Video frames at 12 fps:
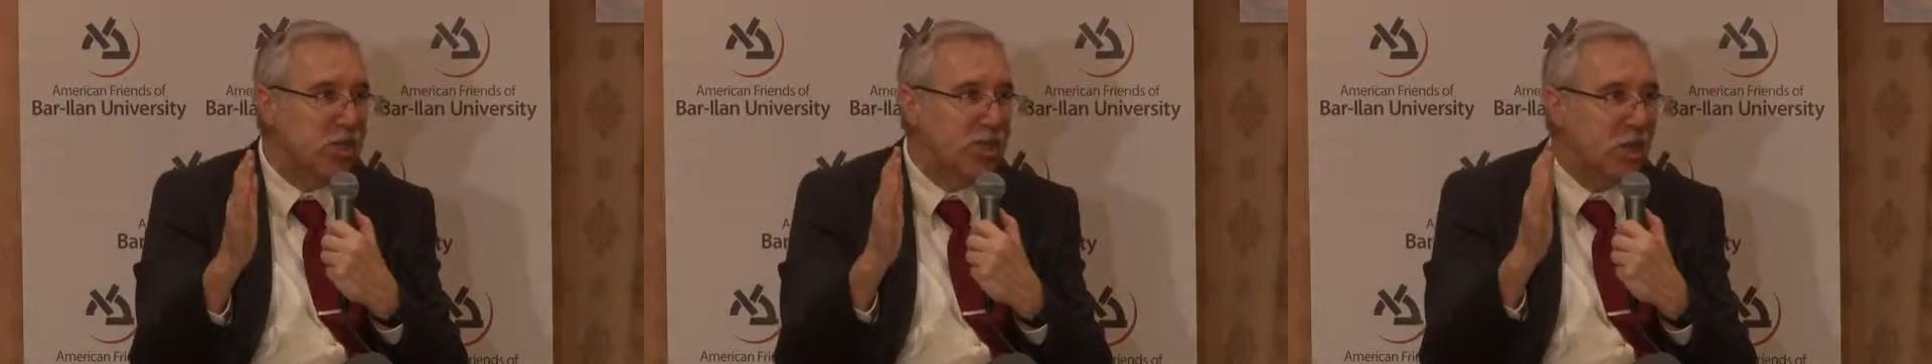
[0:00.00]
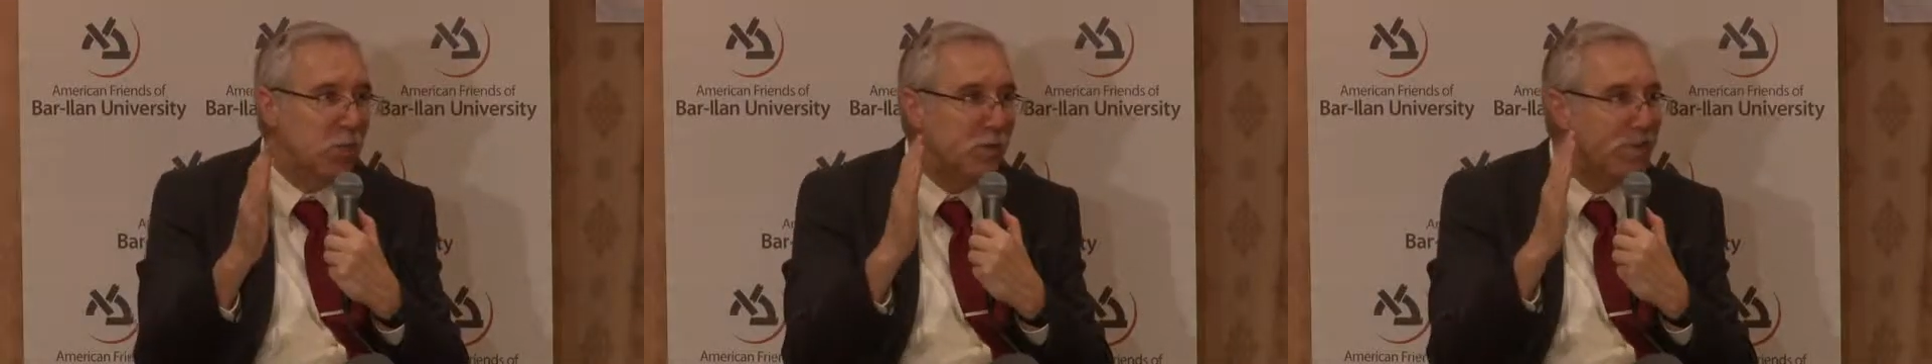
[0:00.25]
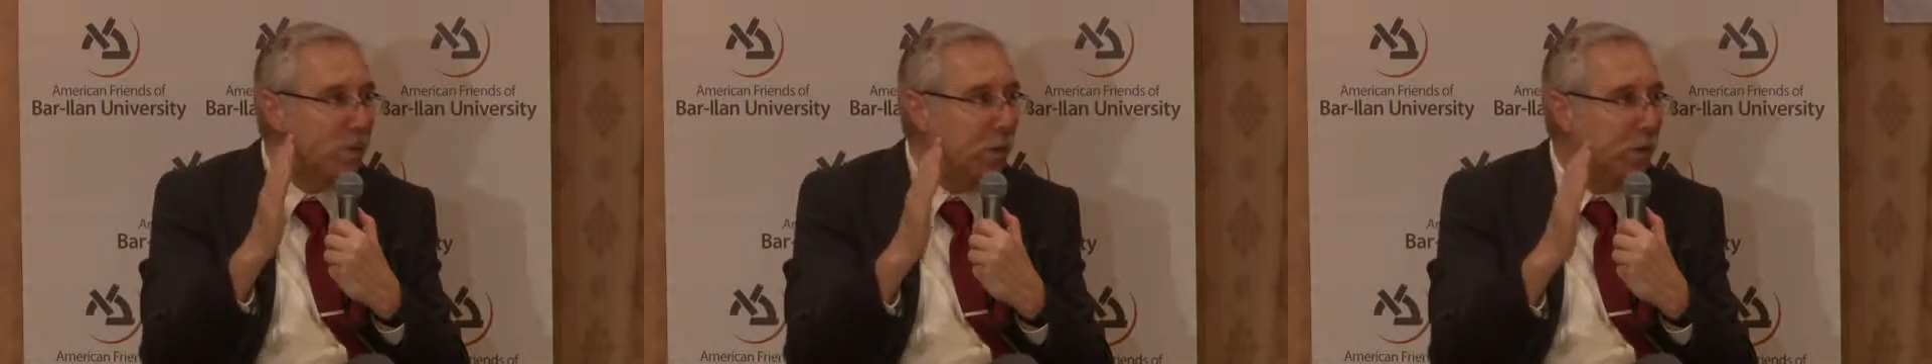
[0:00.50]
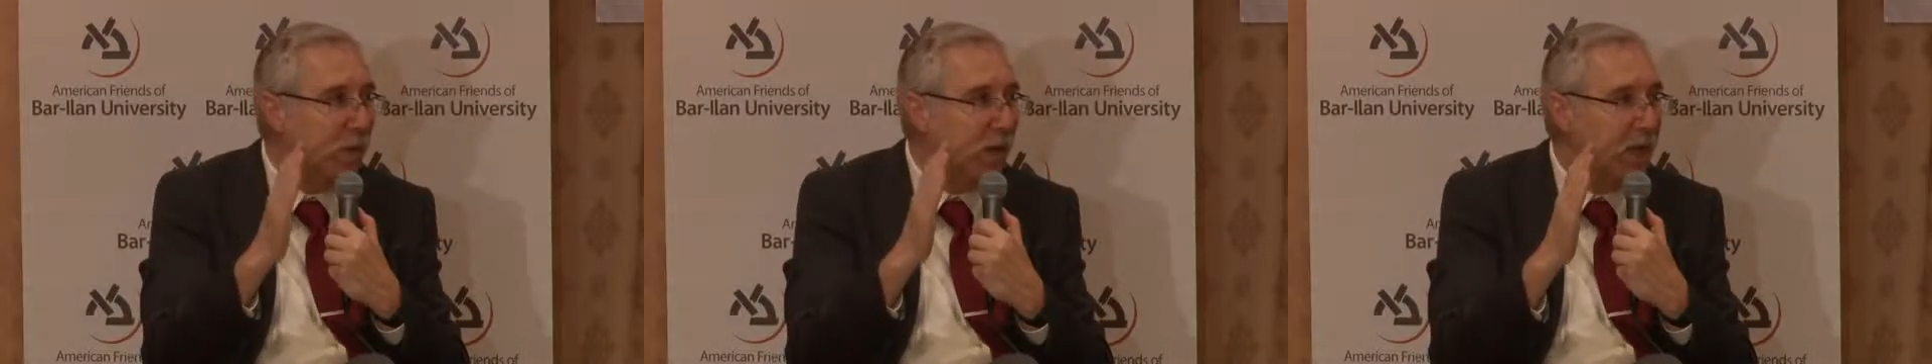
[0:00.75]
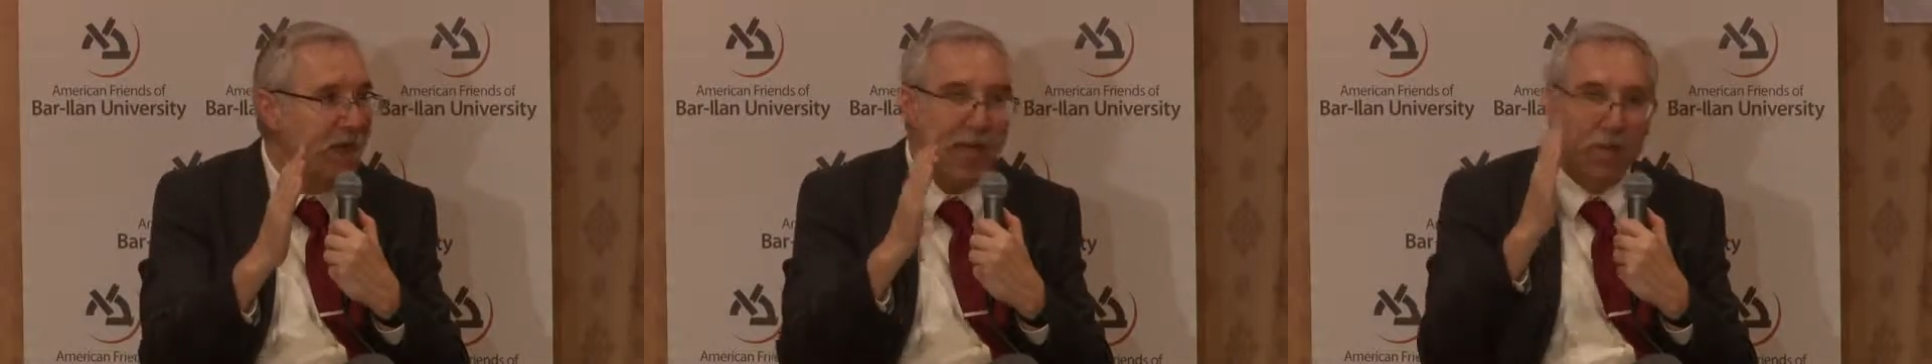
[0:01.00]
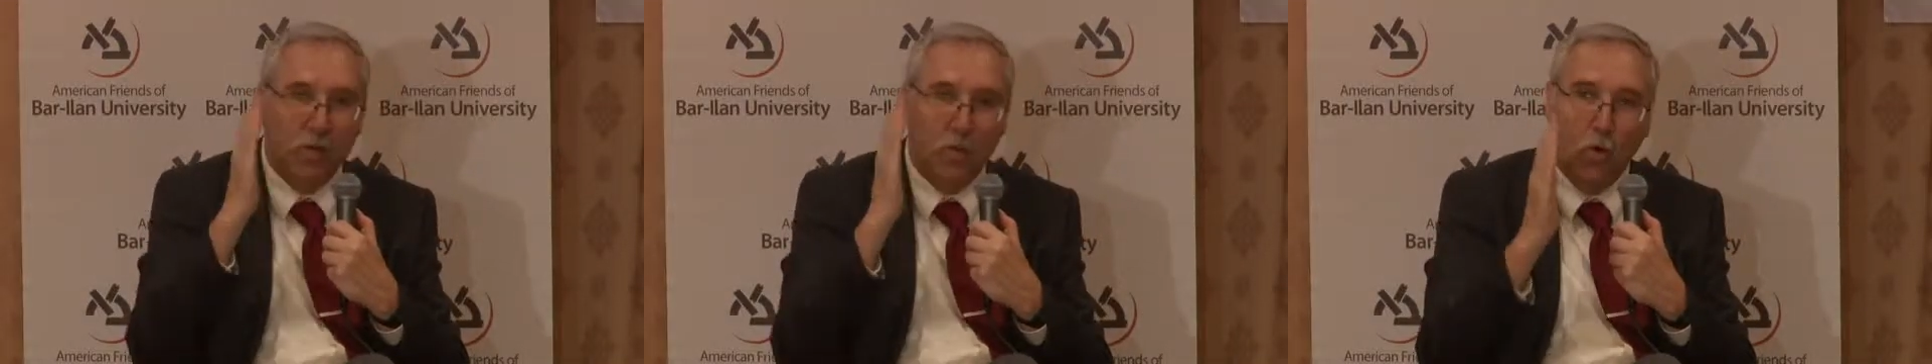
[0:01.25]
single recipient
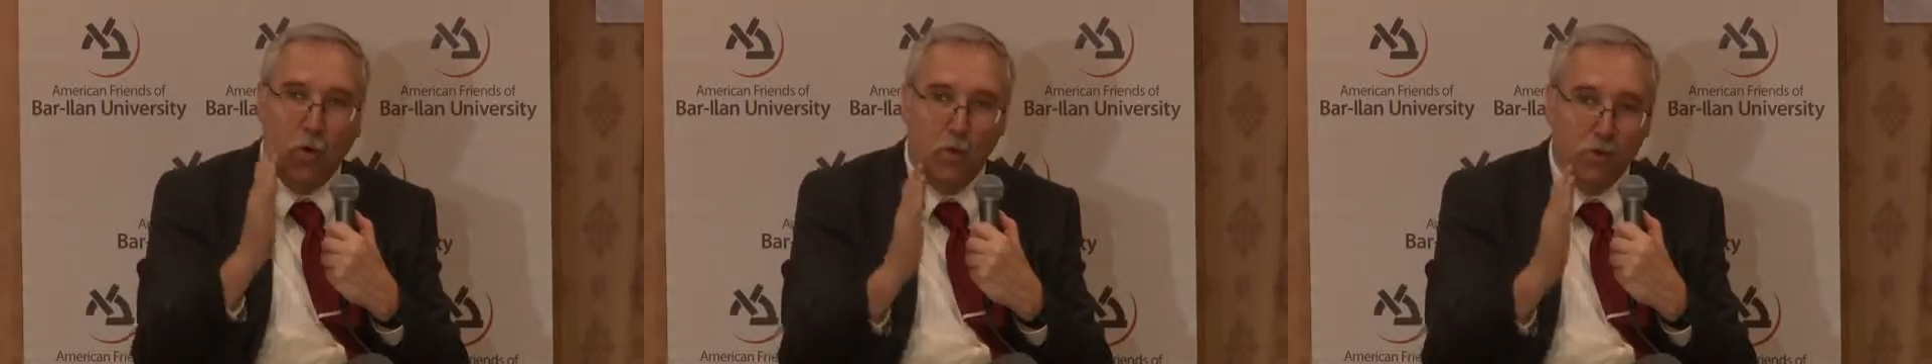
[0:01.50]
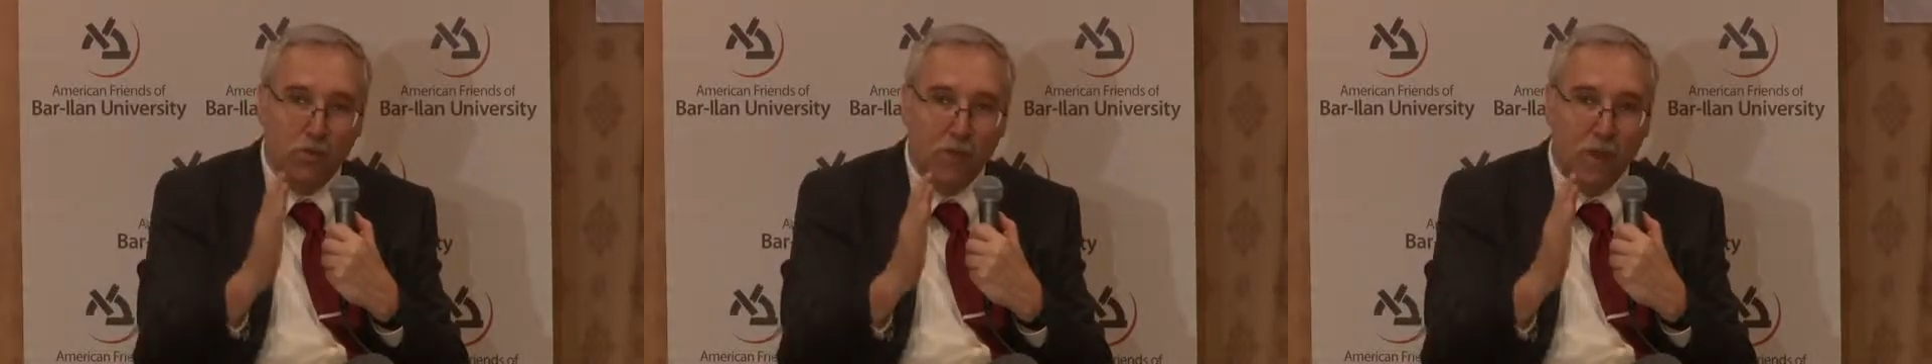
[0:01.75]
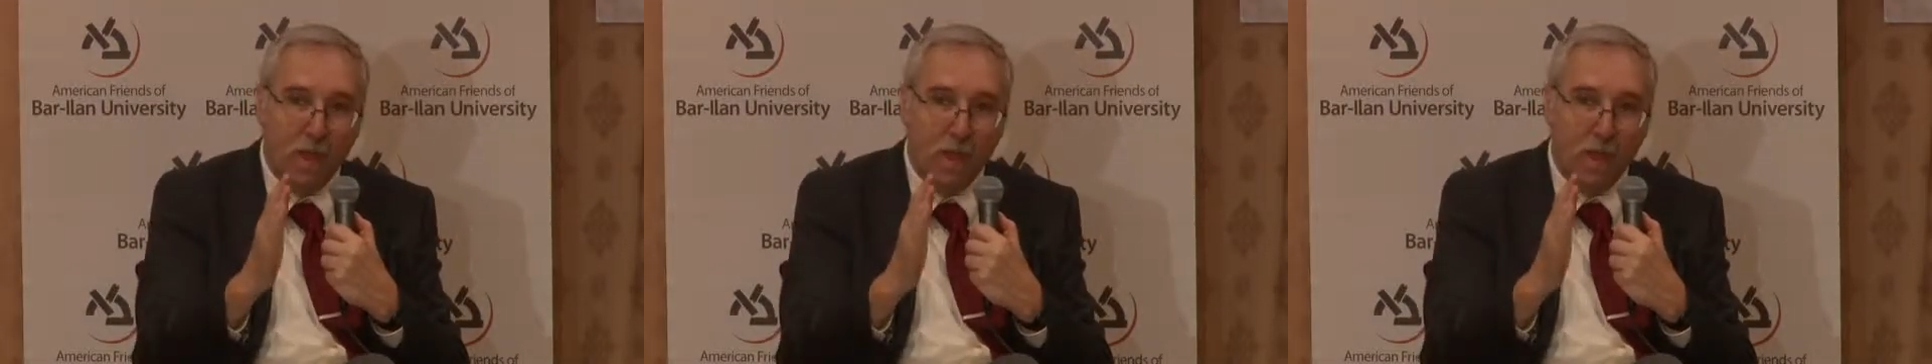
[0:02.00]
in the world